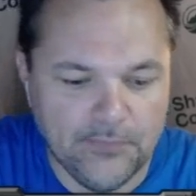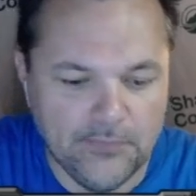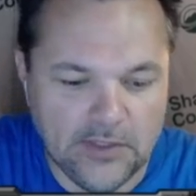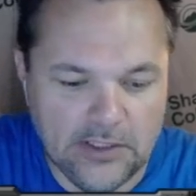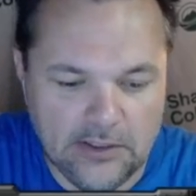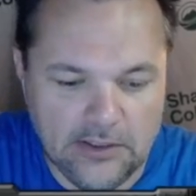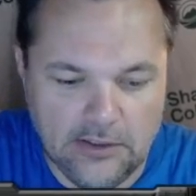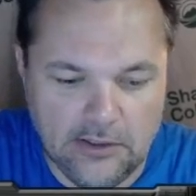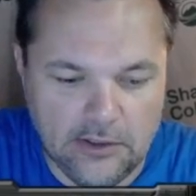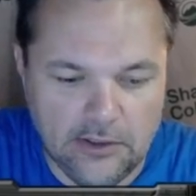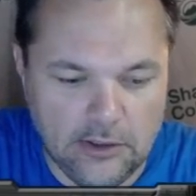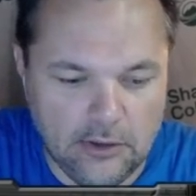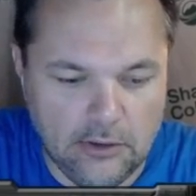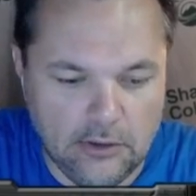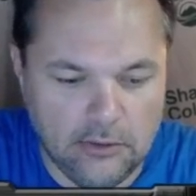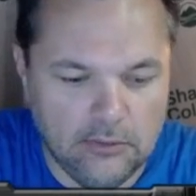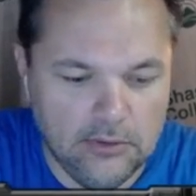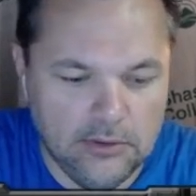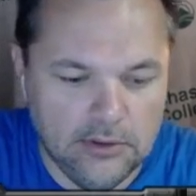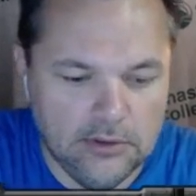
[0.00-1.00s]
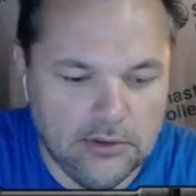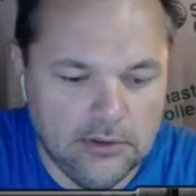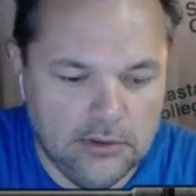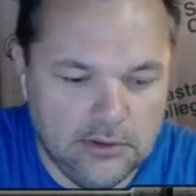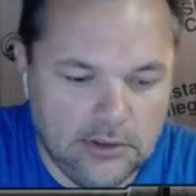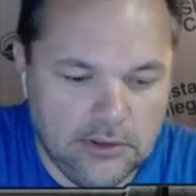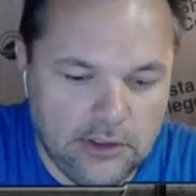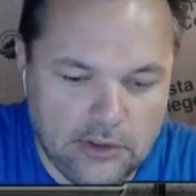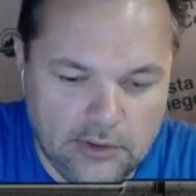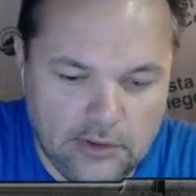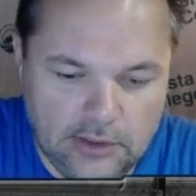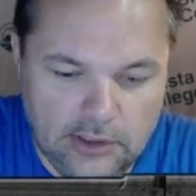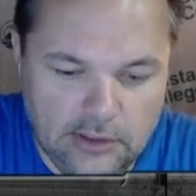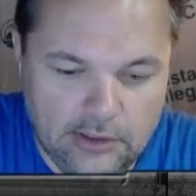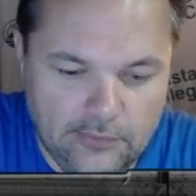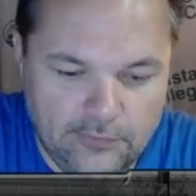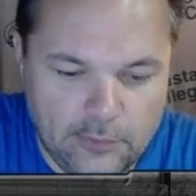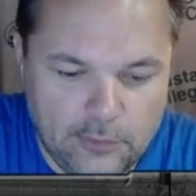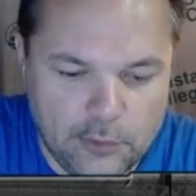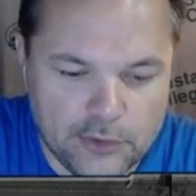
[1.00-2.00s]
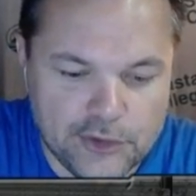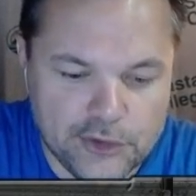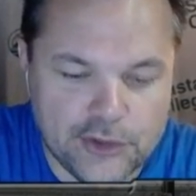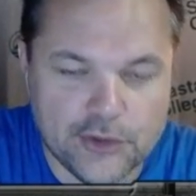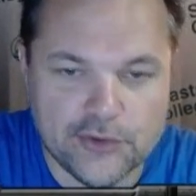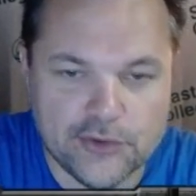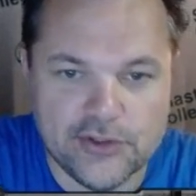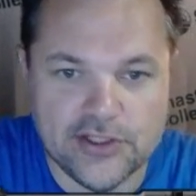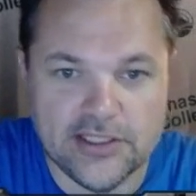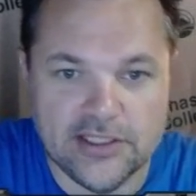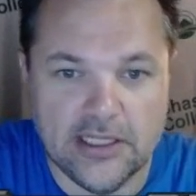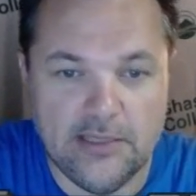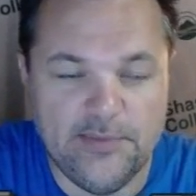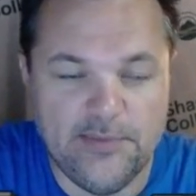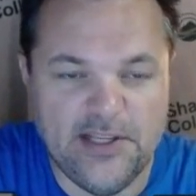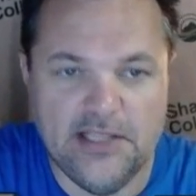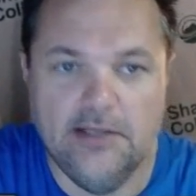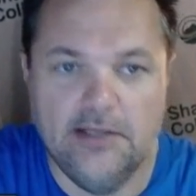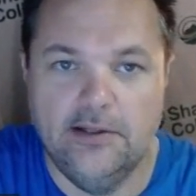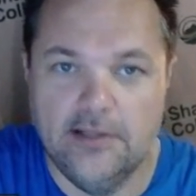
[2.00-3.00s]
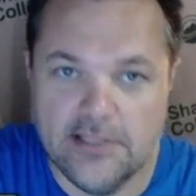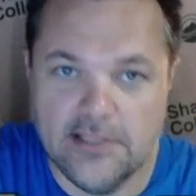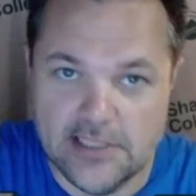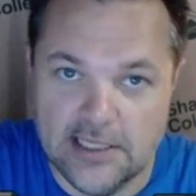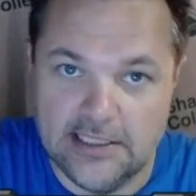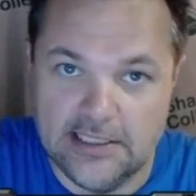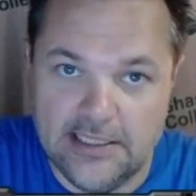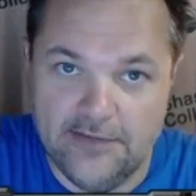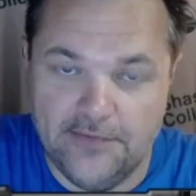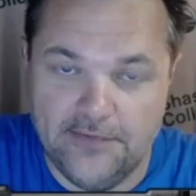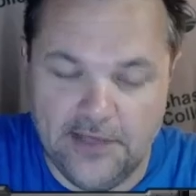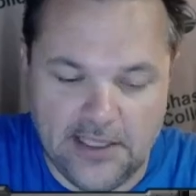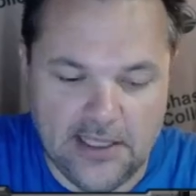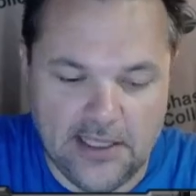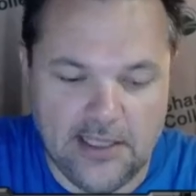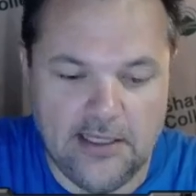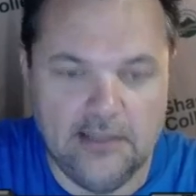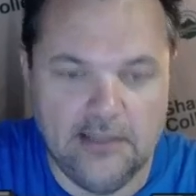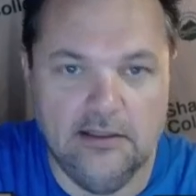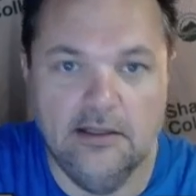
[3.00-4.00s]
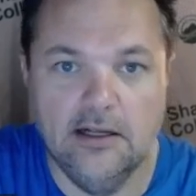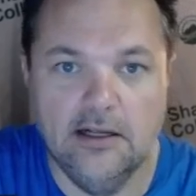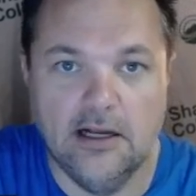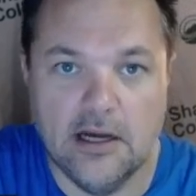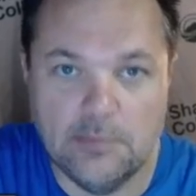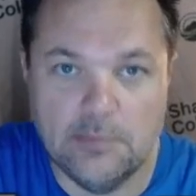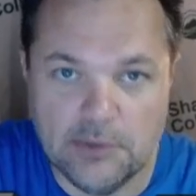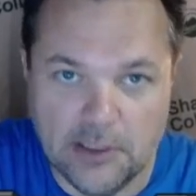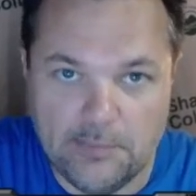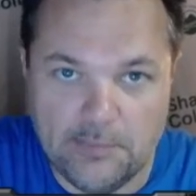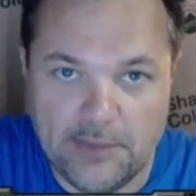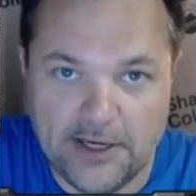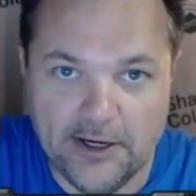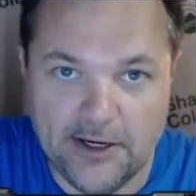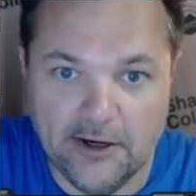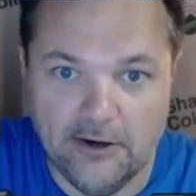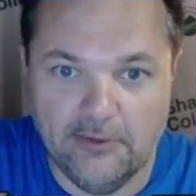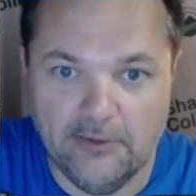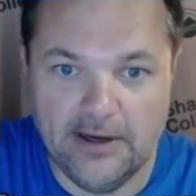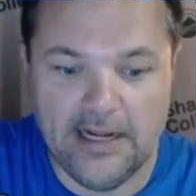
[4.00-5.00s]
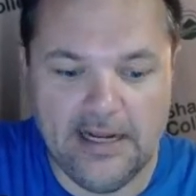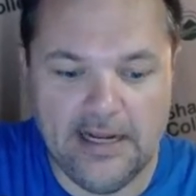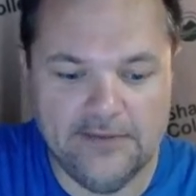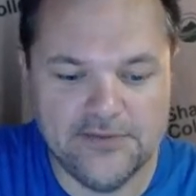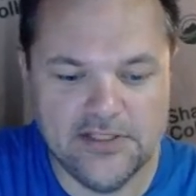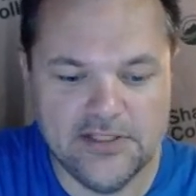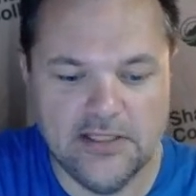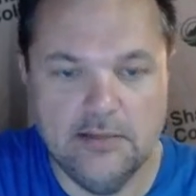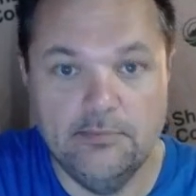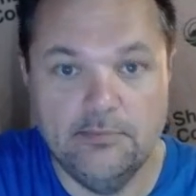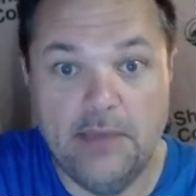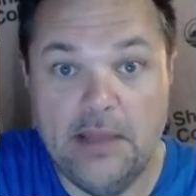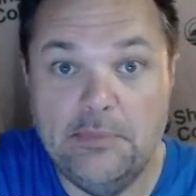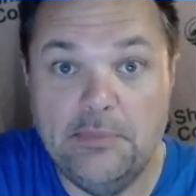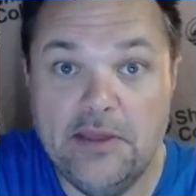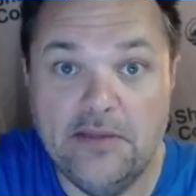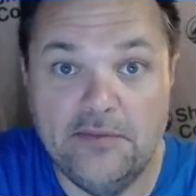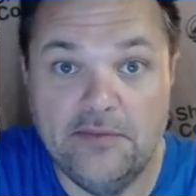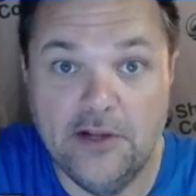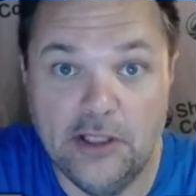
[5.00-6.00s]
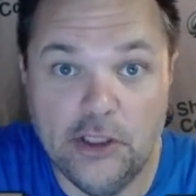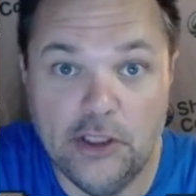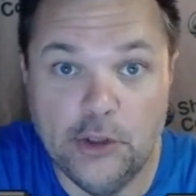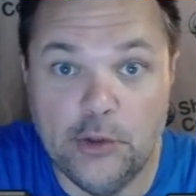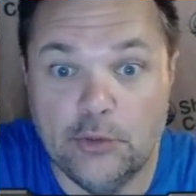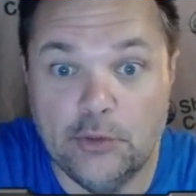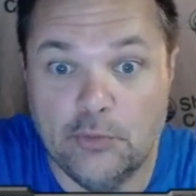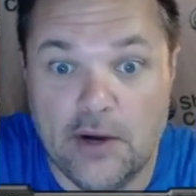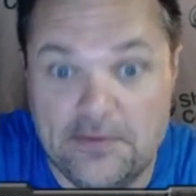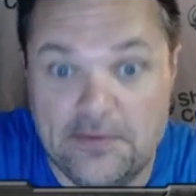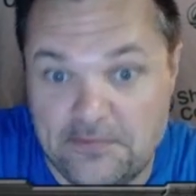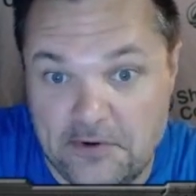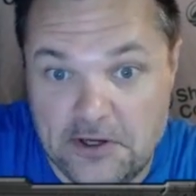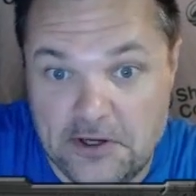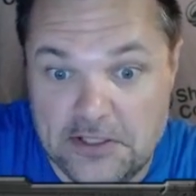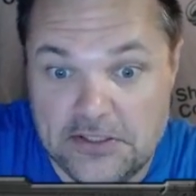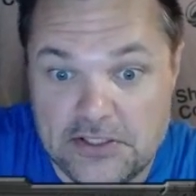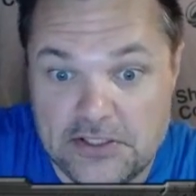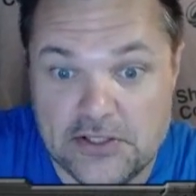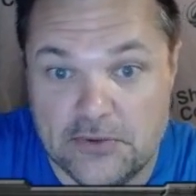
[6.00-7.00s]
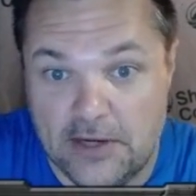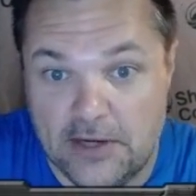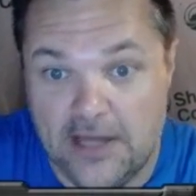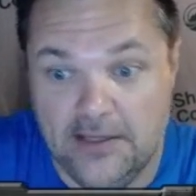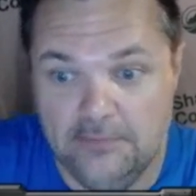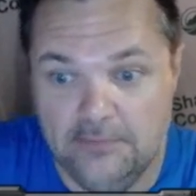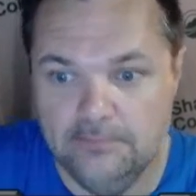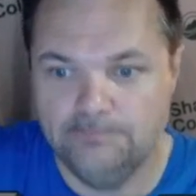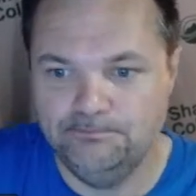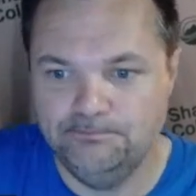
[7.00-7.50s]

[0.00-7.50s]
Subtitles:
You know, of course, yours is going to be significant, a couple of paragraphs, maybe even include a reference, right?